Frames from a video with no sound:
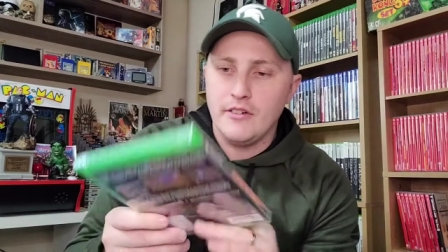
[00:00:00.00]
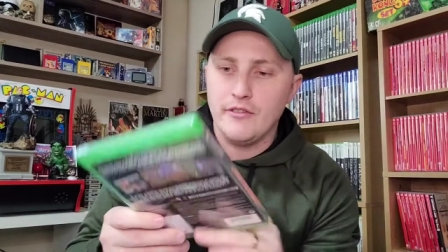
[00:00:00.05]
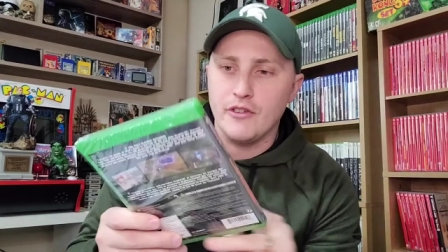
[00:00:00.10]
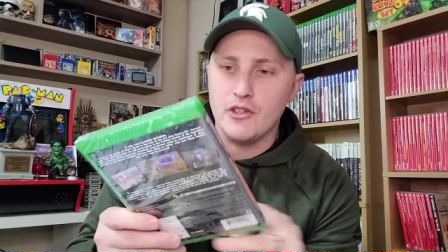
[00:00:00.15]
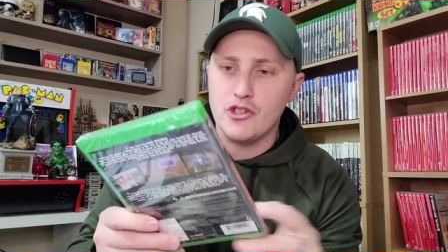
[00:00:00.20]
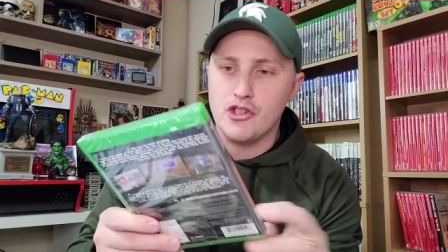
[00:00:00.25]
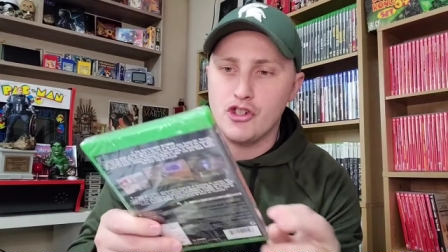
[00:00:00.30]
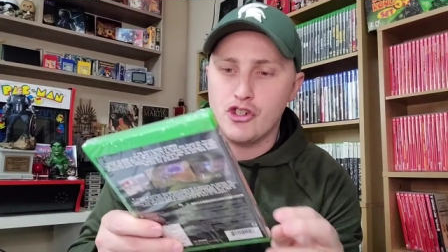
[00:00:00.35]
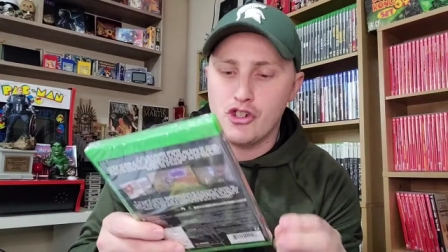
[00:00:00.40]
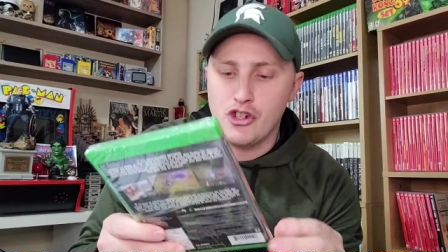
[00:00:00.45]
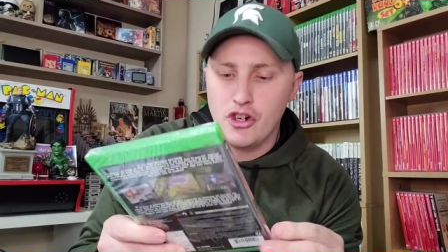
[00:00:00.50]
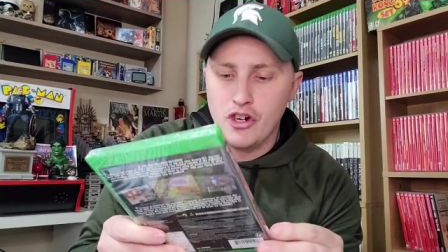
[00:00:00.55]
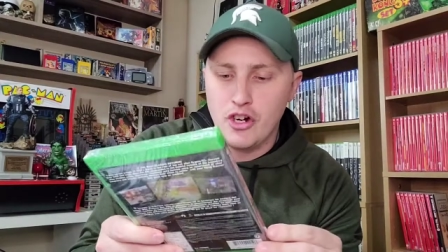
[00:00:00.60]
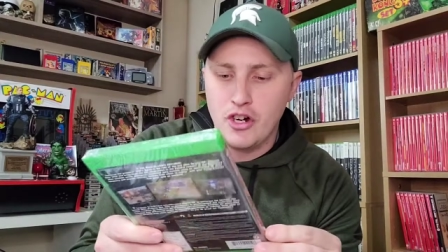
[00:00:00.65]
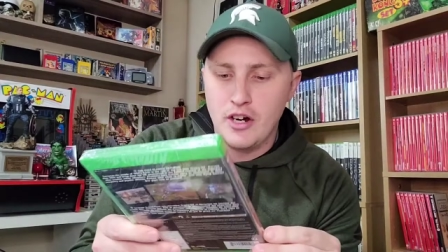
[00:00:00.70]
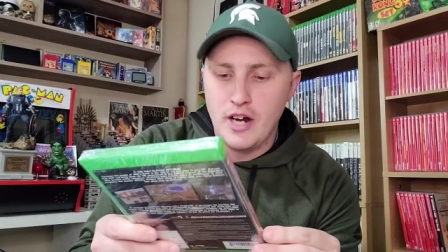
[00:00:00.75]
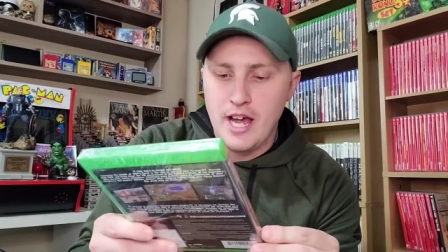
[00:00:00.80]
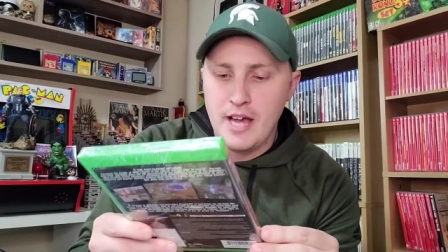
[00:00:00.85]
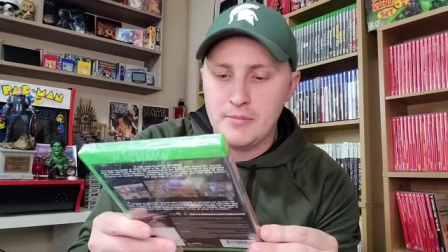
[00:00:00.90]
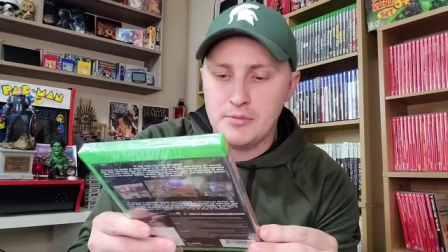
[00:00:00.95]
for
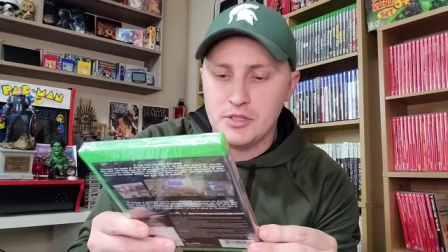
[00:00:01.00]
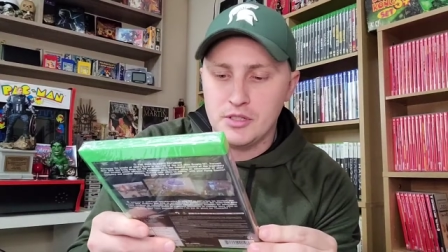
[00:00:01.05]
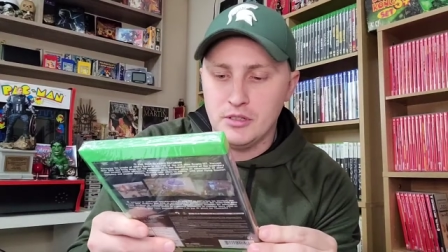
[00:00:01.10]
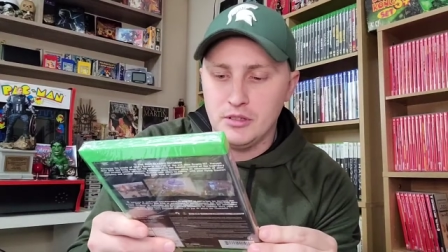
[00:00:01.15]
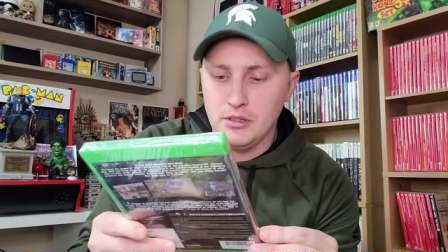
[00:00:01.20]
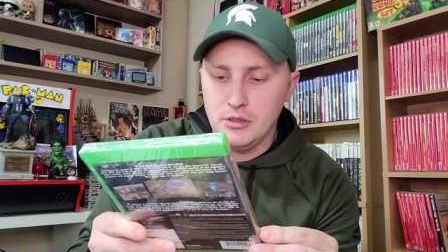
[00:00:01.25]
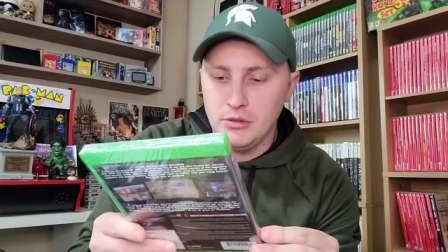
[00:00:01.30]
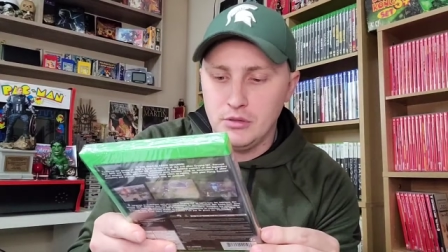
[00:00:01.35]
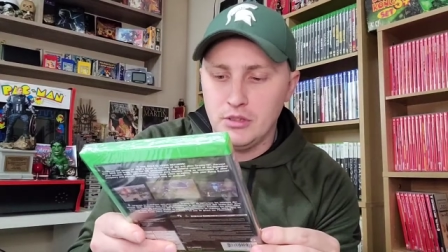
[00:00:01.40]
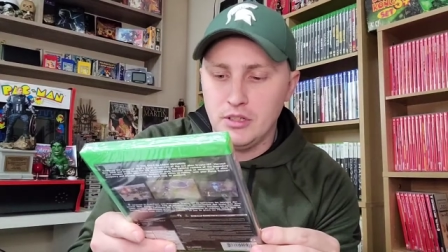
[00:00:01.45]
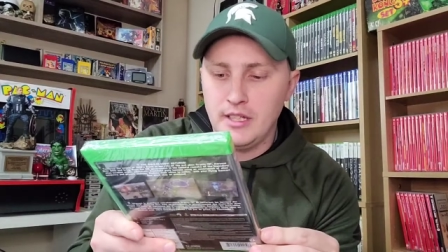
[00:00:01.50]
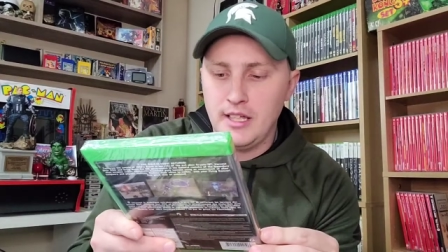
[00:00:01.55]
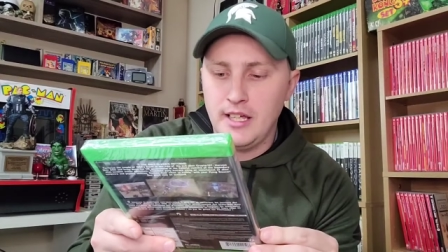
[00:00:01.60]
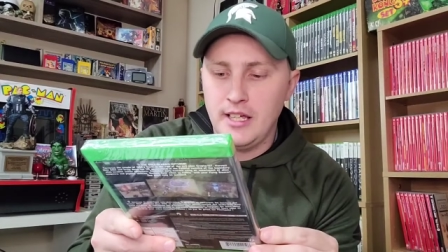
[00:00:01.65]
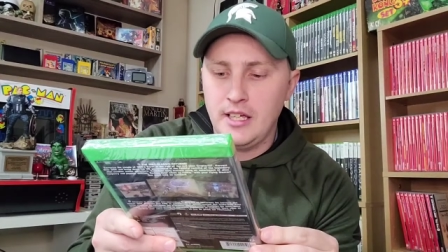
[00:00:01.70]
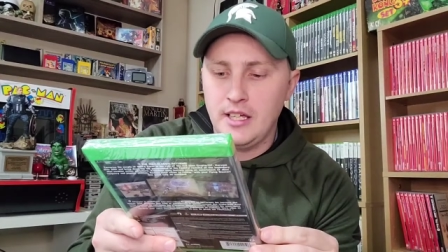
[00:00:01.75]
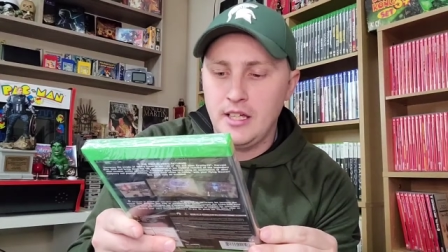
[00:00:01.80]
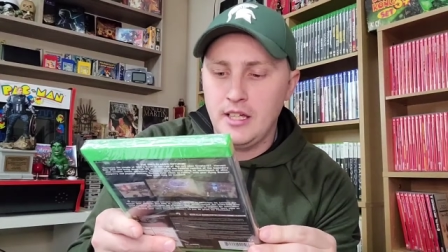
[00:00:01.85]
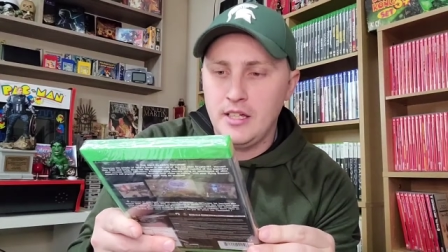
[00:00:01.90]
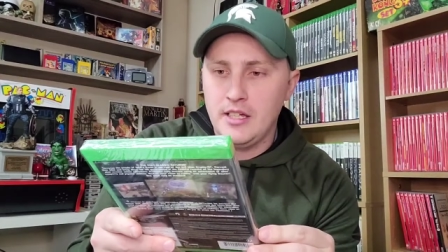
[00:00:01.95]
sure,
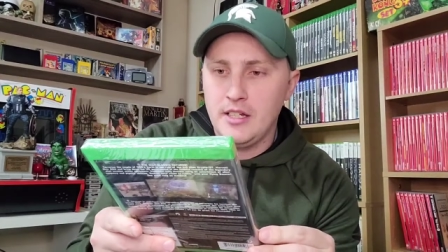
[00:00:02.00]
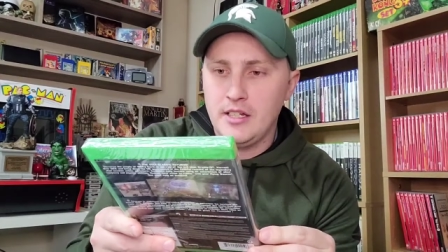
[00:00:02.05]
absolutely.